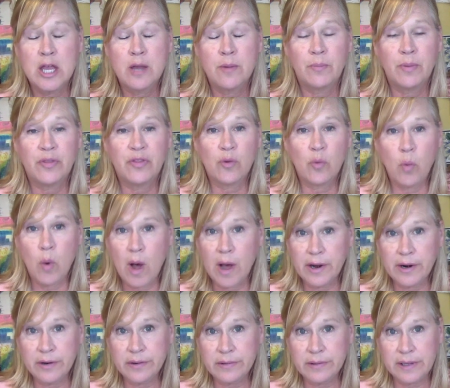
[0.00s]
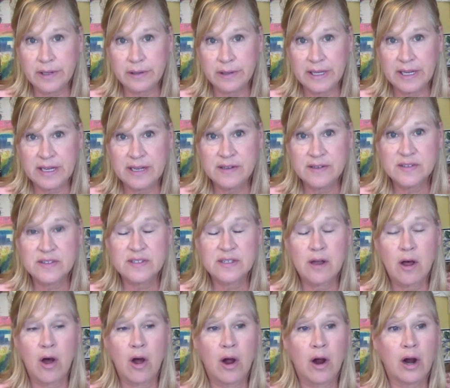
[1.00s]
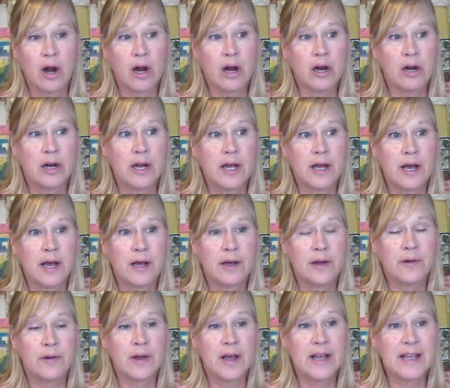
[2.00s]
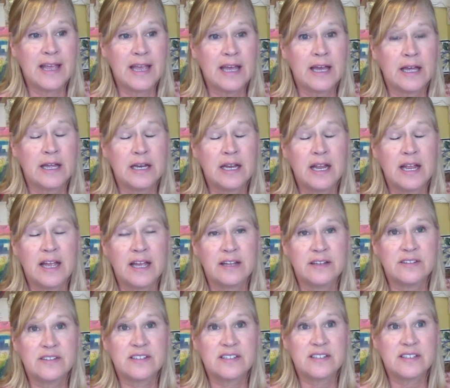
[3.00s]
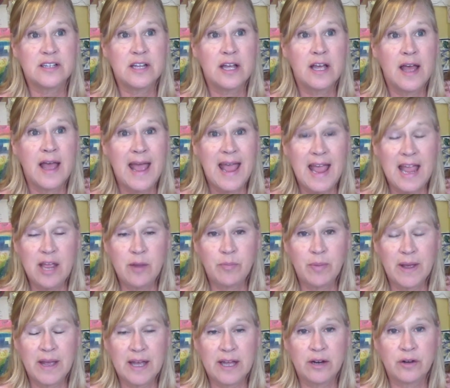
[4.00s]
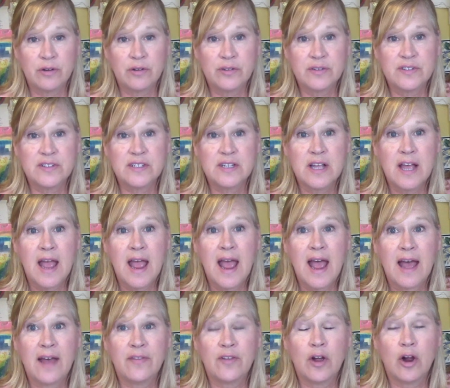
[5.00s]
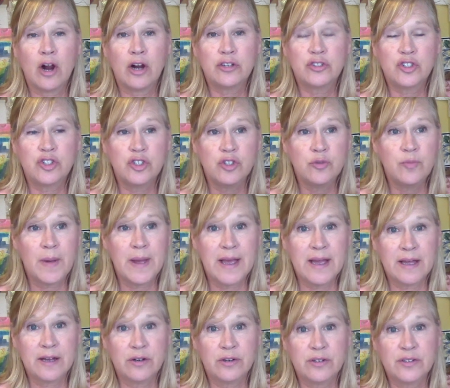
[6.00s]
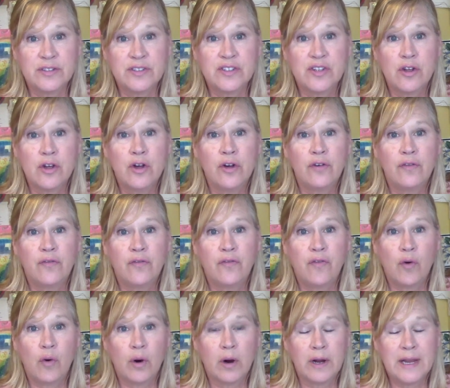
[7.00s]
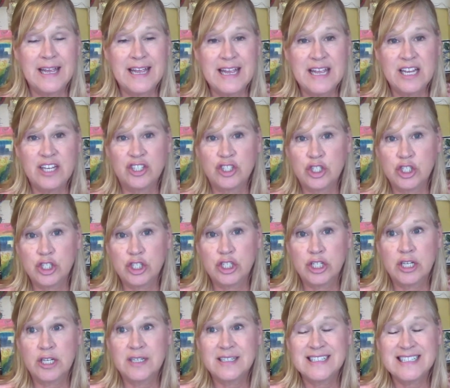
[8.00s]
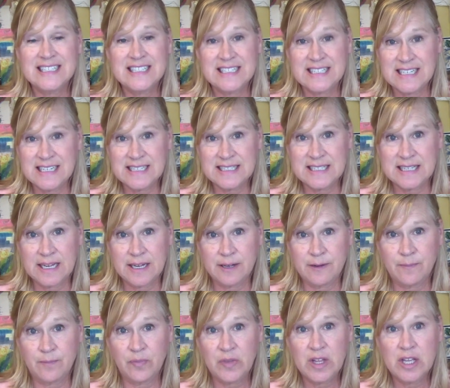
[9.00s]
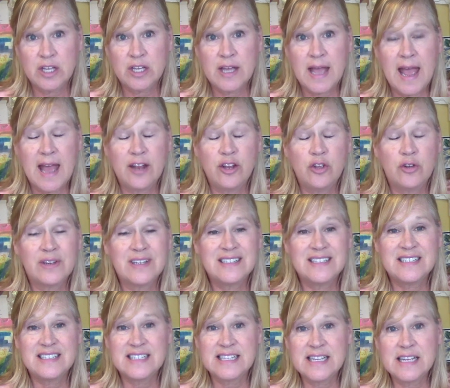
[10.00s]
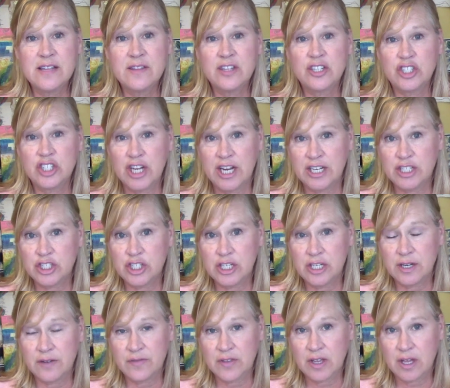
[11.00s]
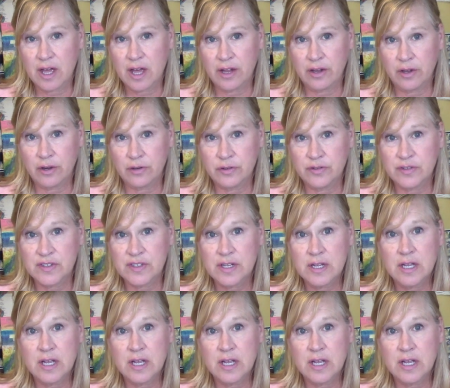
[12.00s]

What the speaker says: But the water lilies are, again, it's 8 panels, and there are 2 panels for each season. And you can see the changing of the colors.